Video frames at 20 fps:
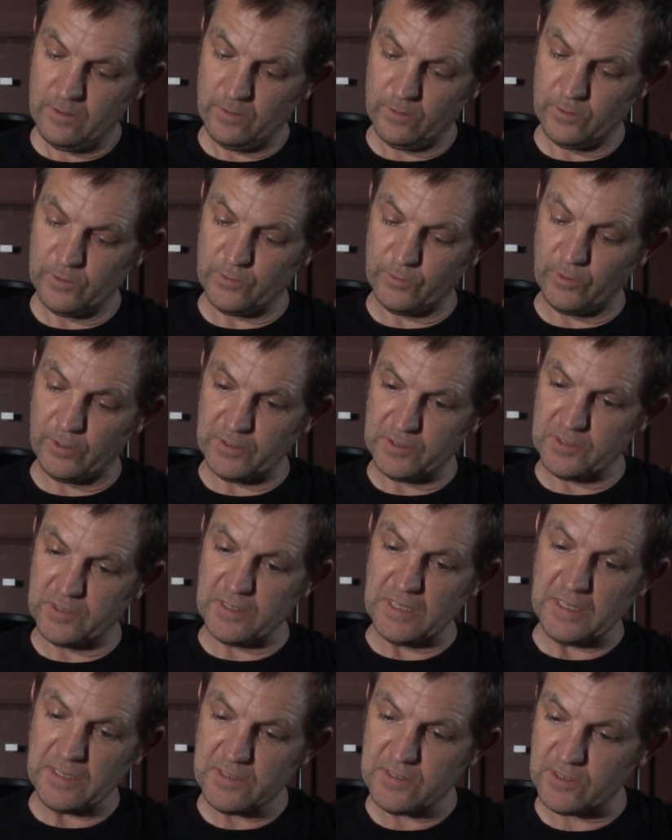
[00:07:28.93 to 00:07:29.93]
Those were all
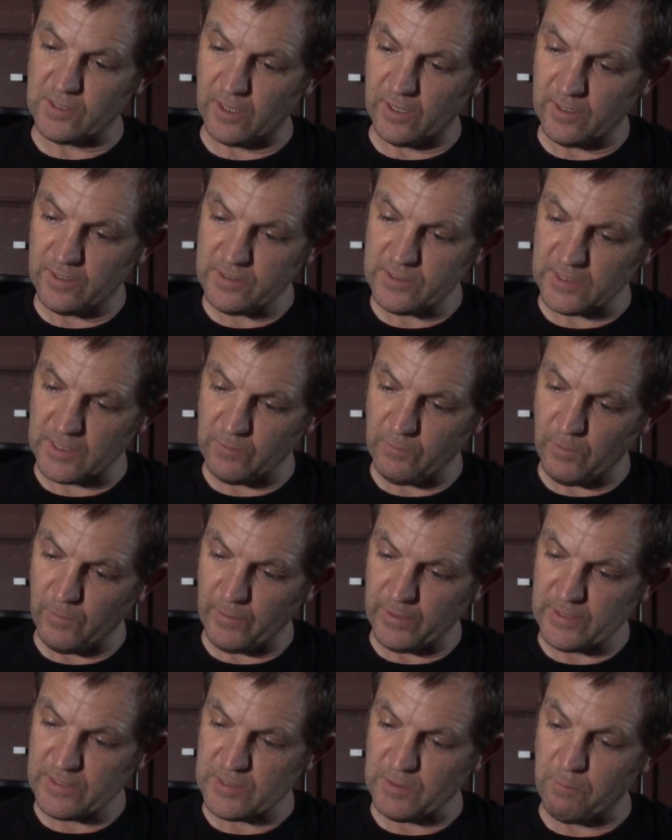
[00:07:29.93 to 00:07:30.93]
Sting songs, and then we
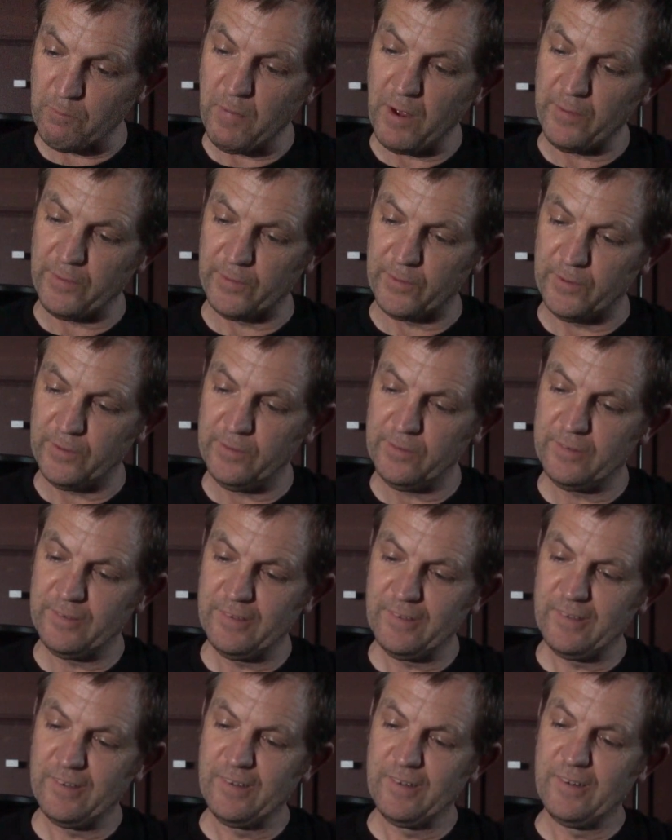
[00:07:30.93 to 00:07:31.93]
went to Mother,
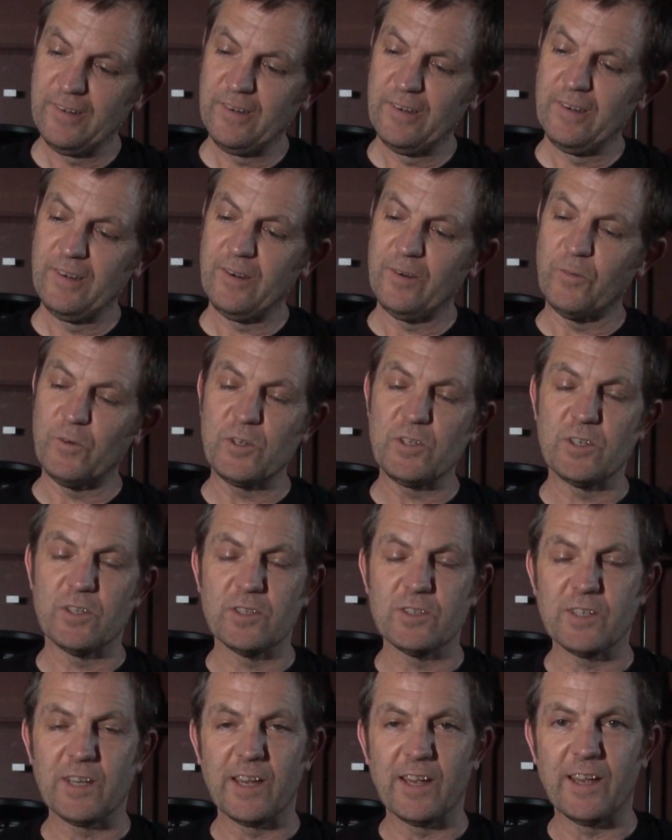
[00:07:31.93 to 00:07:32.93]
which
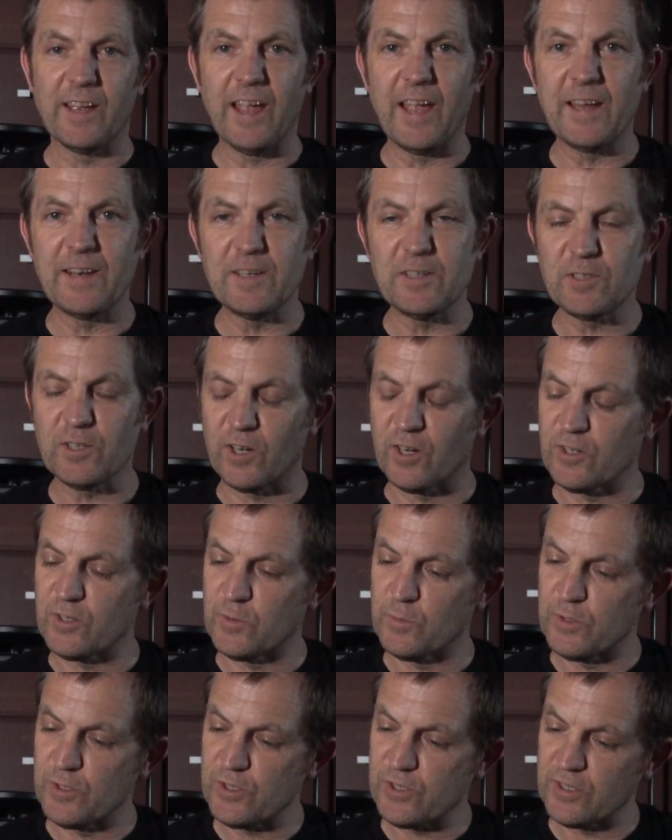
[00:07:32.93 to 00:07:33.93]
is uh, Andy's
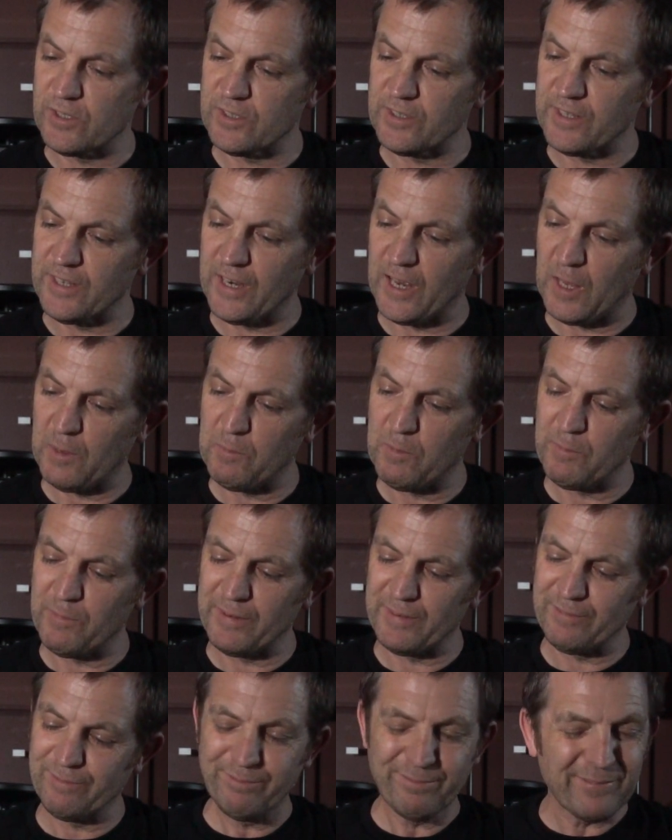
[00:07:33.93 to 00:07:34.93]
contribution to the album,
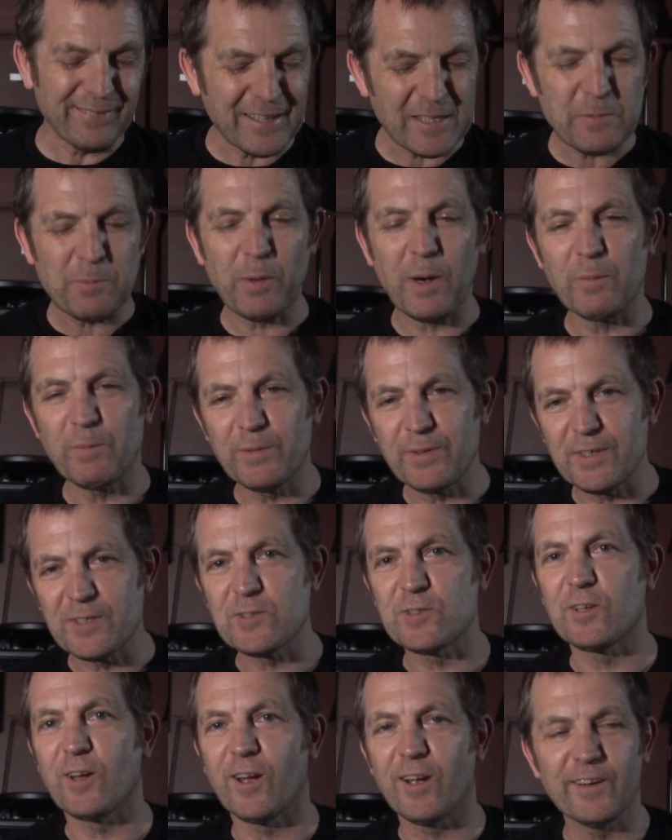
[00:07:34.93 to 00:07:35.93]
and that's probably the
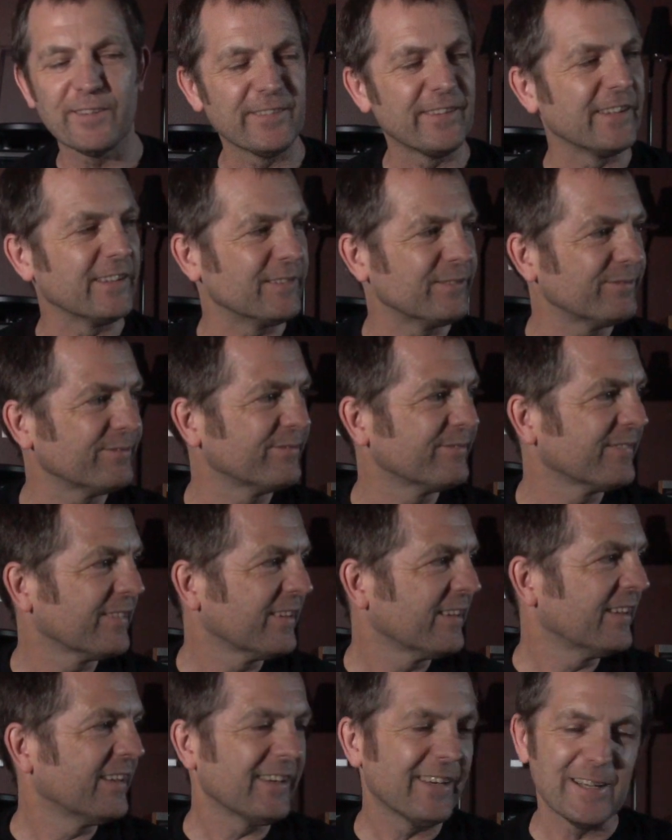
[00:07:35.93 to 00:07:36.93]
song that
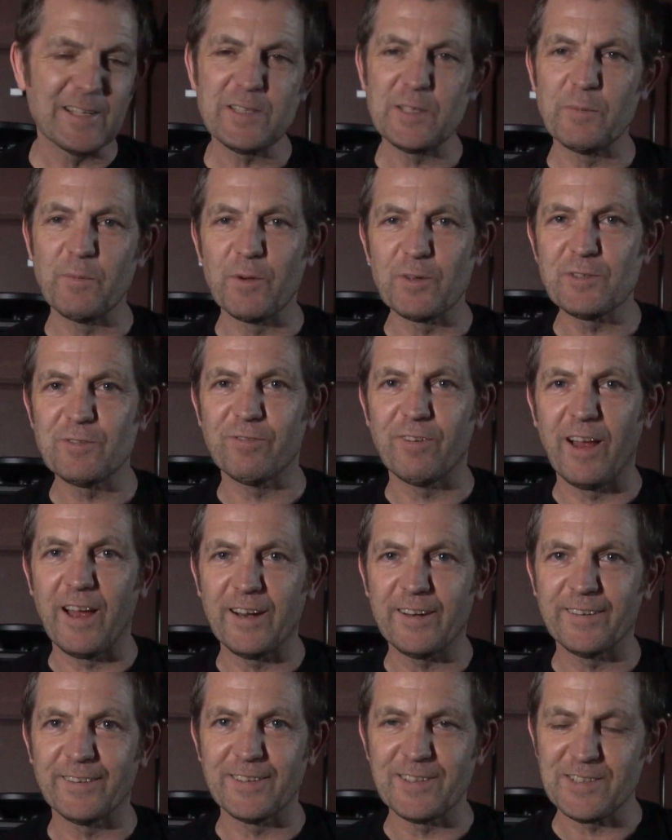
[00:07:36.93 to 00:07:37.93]
gets the most
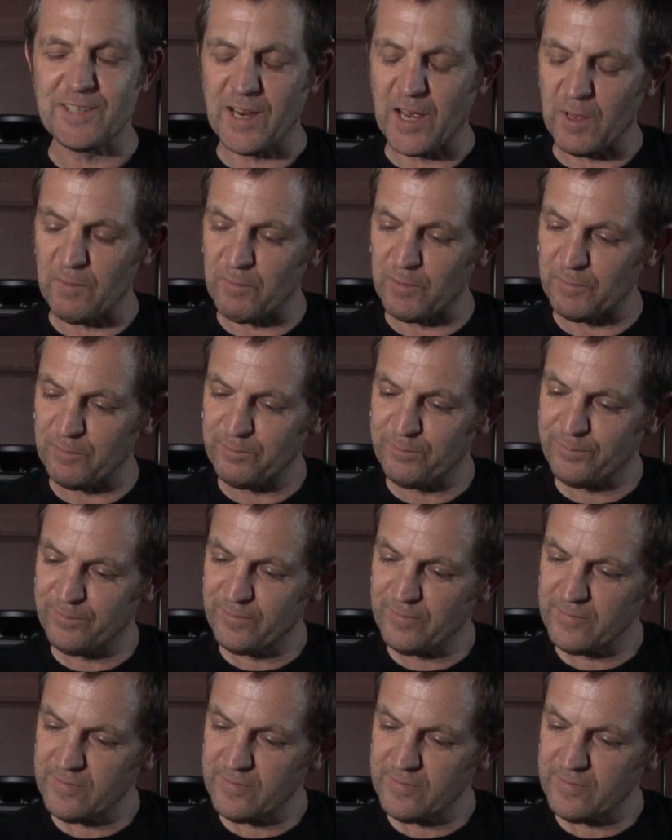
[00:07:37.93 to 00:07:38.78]
flack on this album.